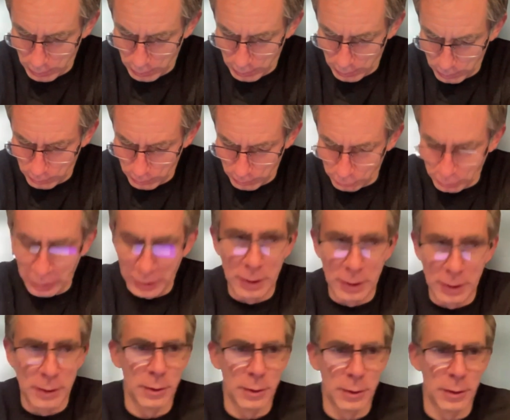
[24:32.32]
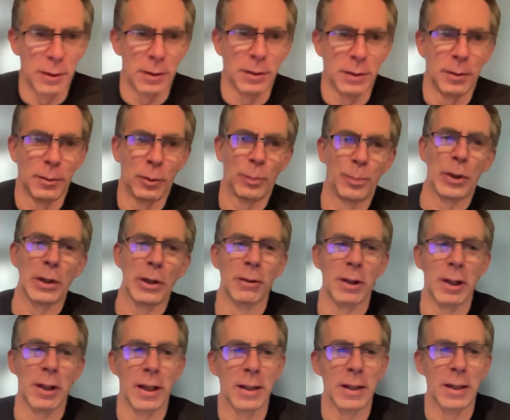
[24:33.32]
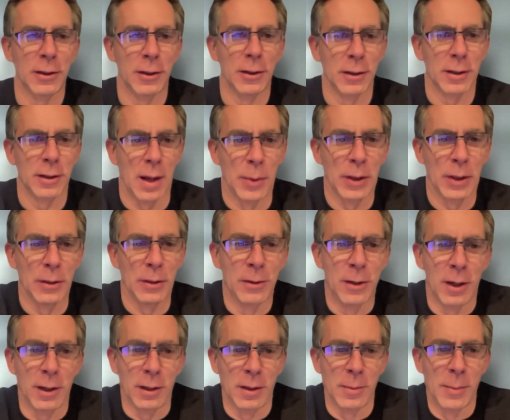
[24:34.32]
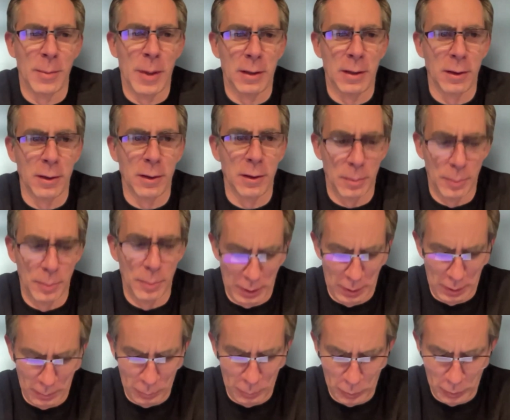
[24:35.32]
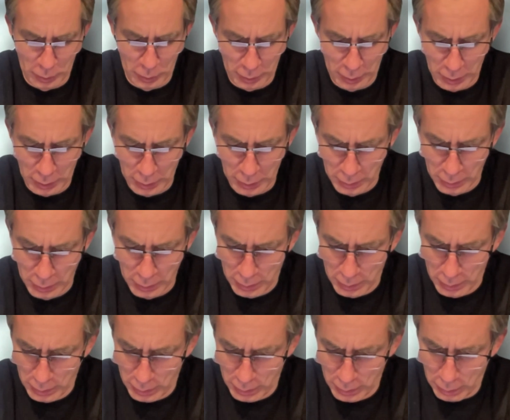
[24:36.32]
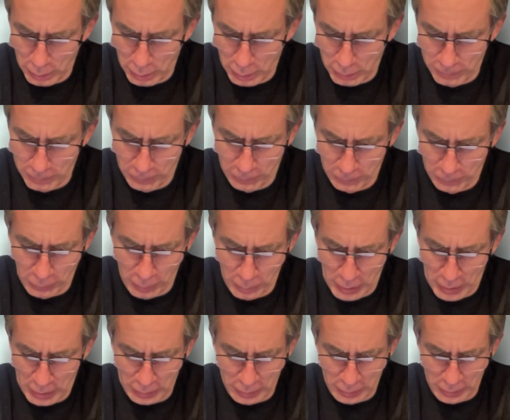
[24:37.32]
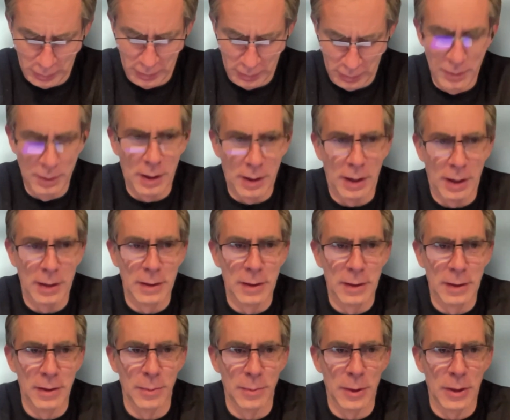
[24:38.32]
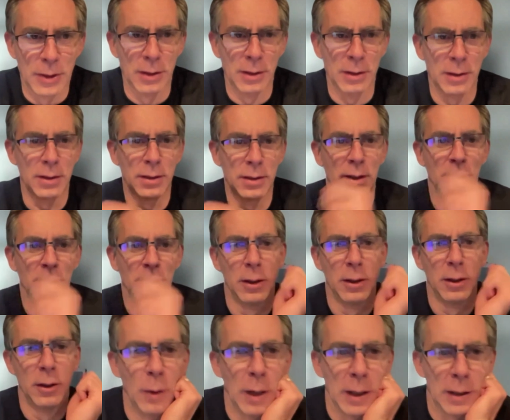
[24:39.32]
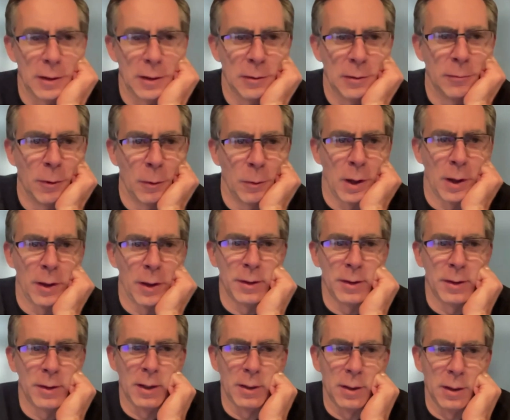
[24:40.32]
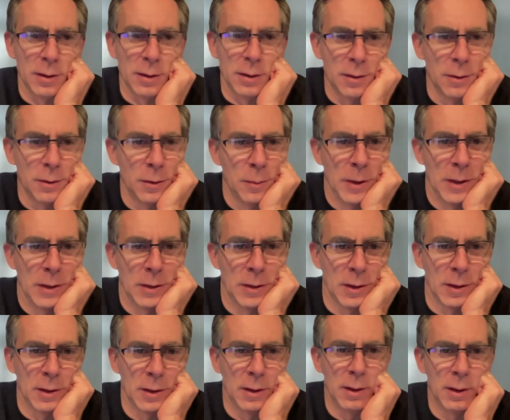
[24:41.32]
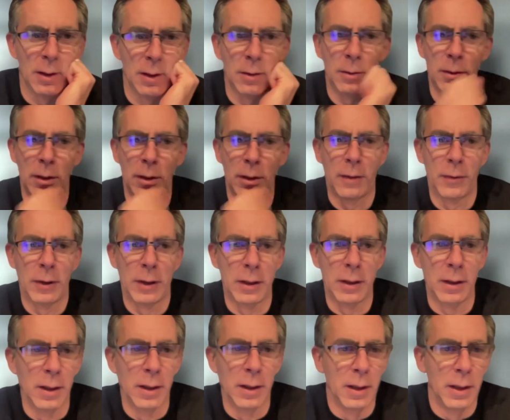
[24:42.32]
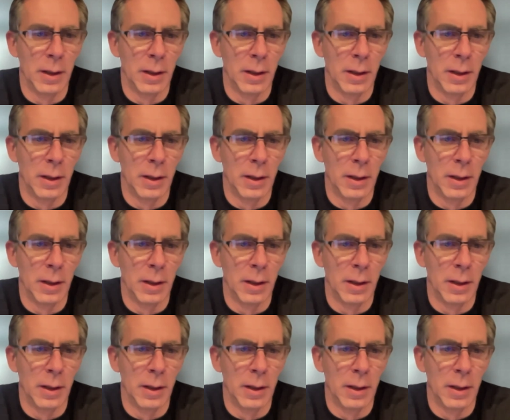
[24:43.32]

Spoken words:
pretty related to your topic. You talked about it a little bit. I'm wondering, for the past IND submissions, who actually wrote all the sections? So you mentioned, having